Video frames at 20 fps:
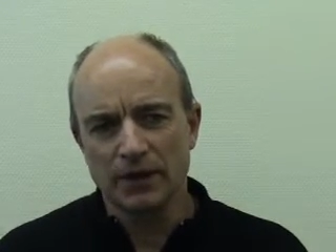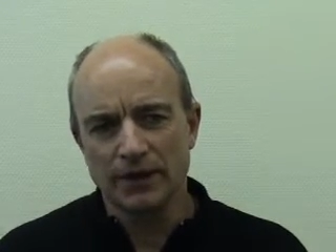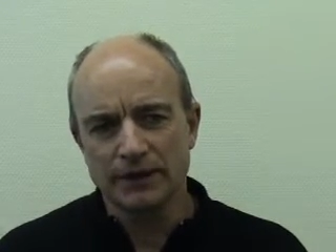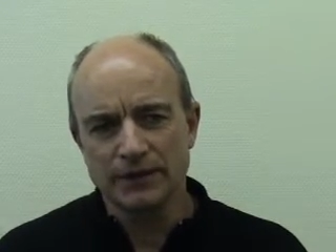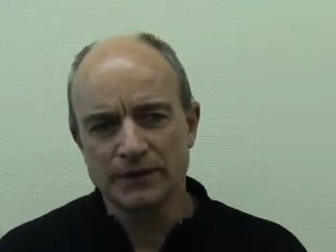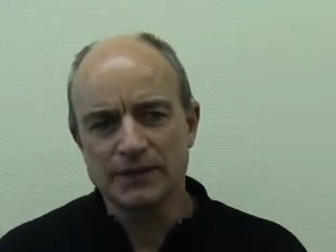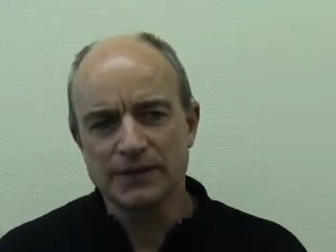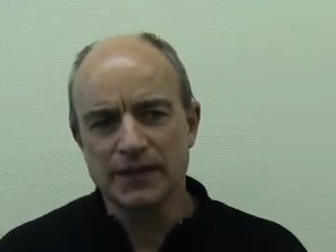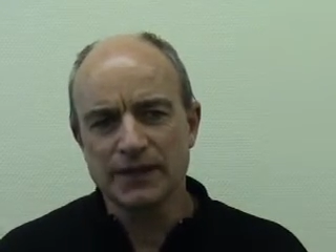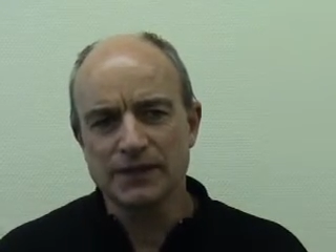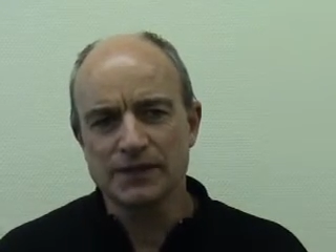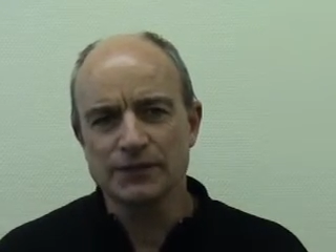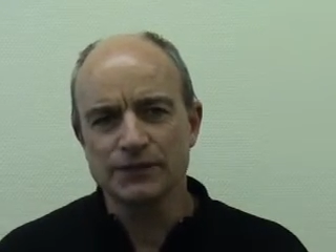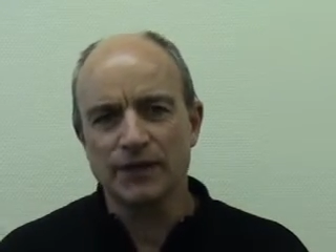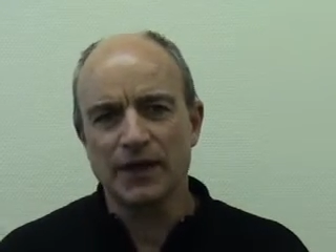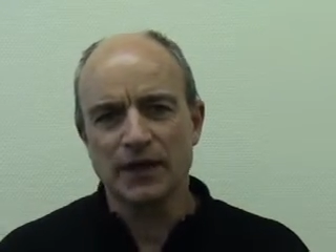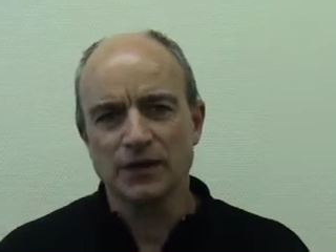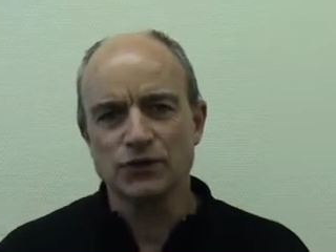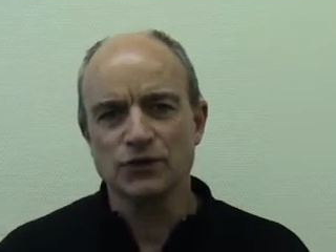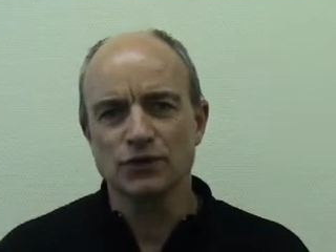
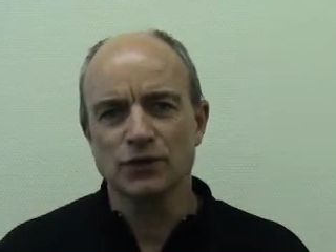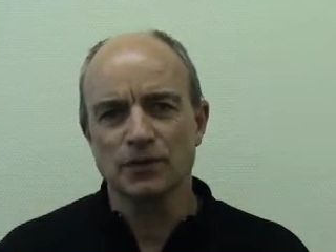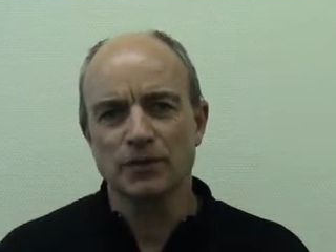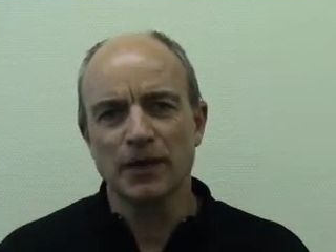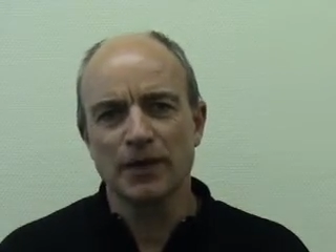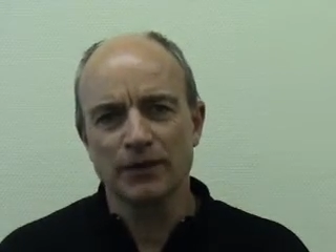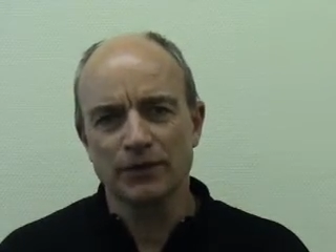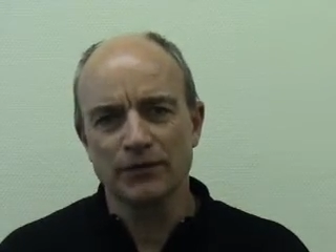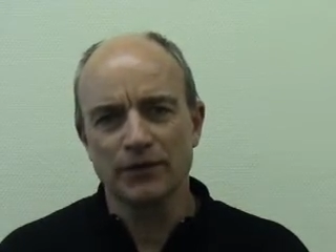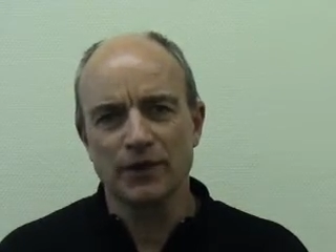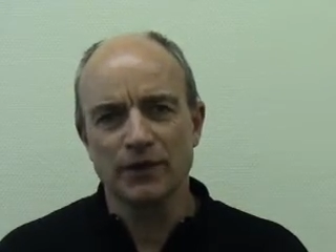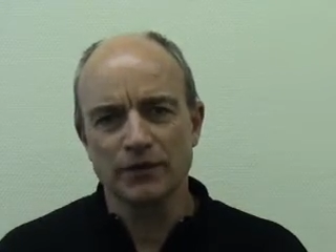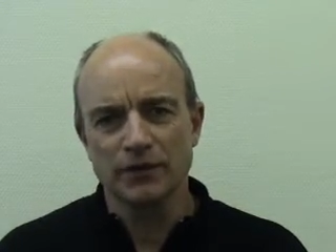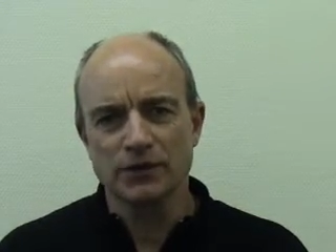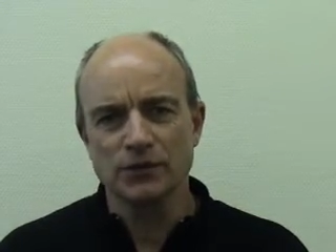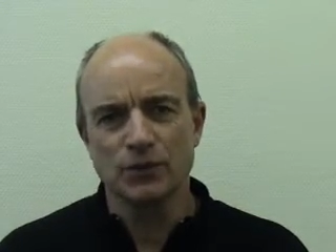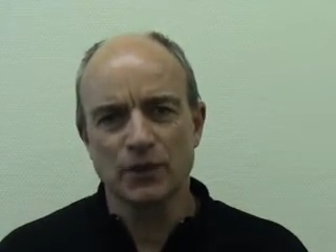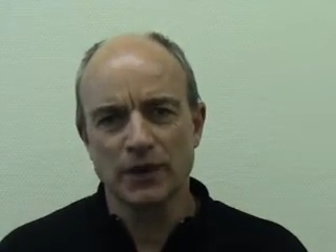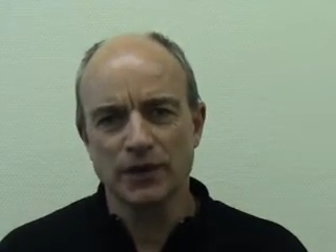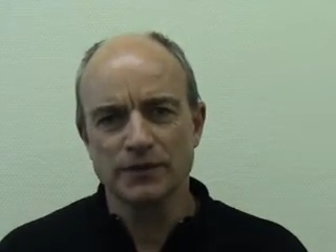dissatisfaction about the
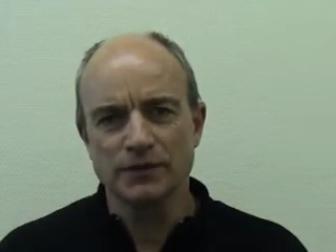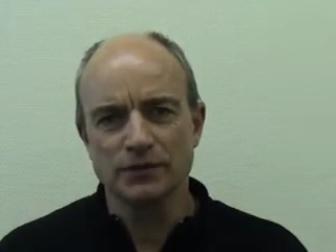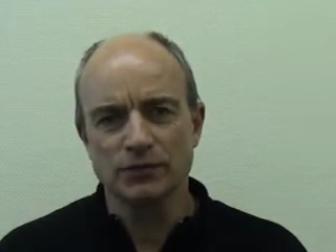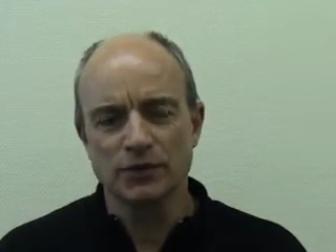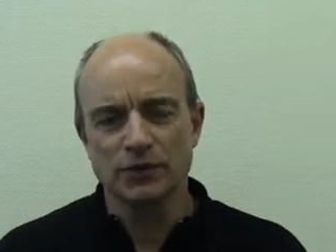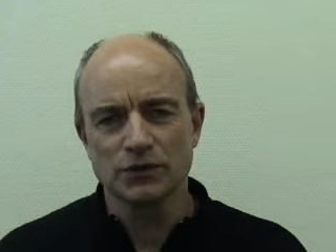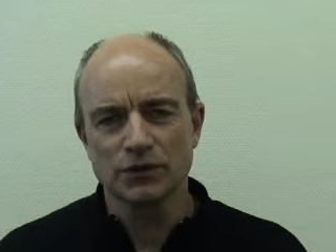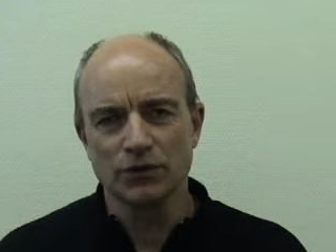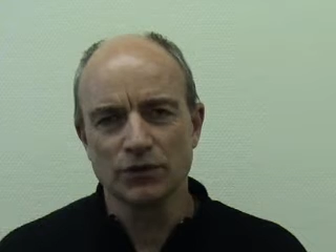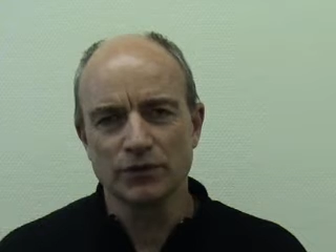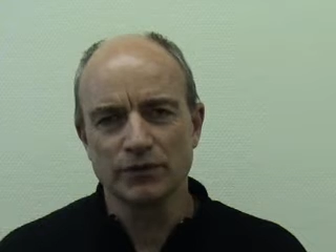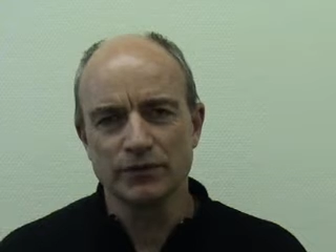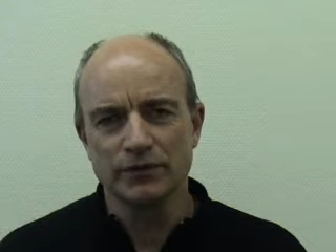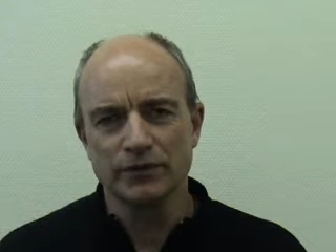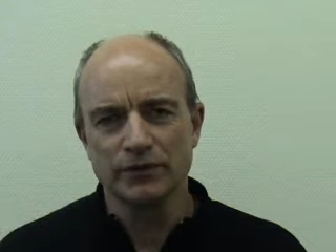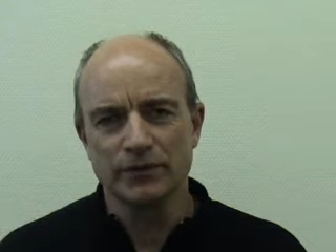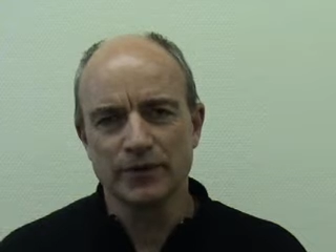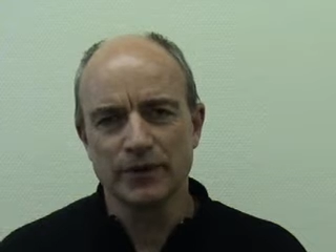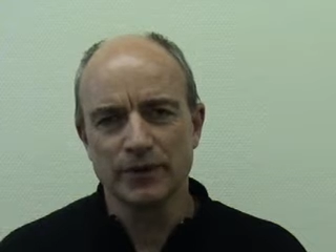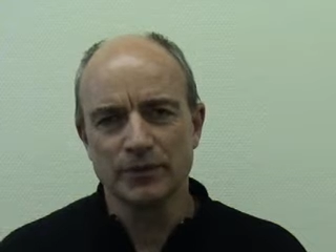various ways in which a lot of the
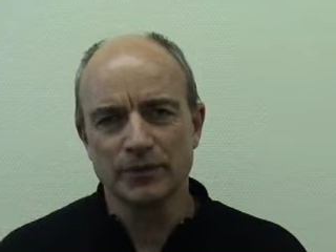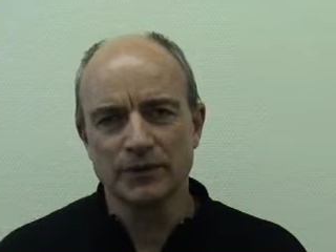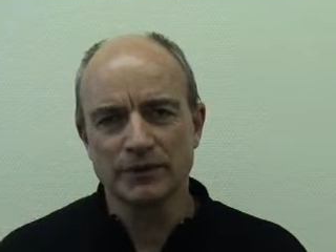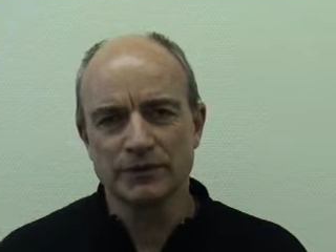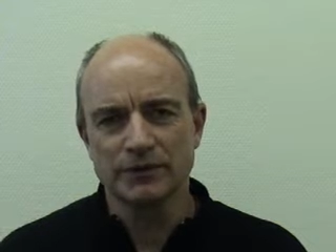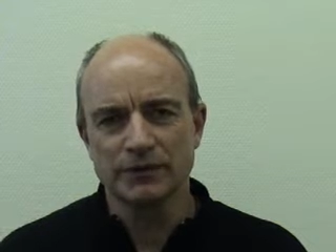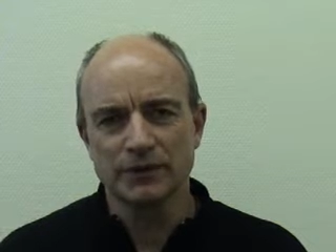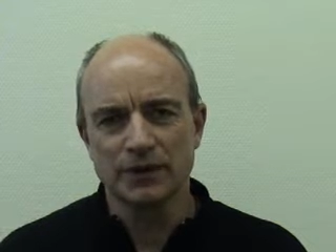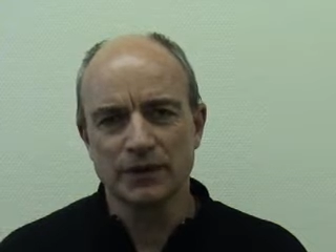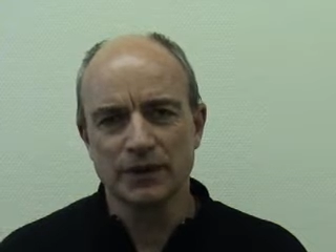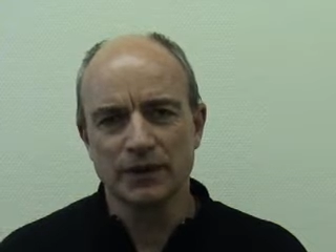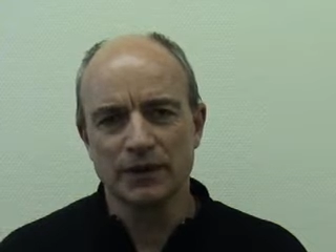development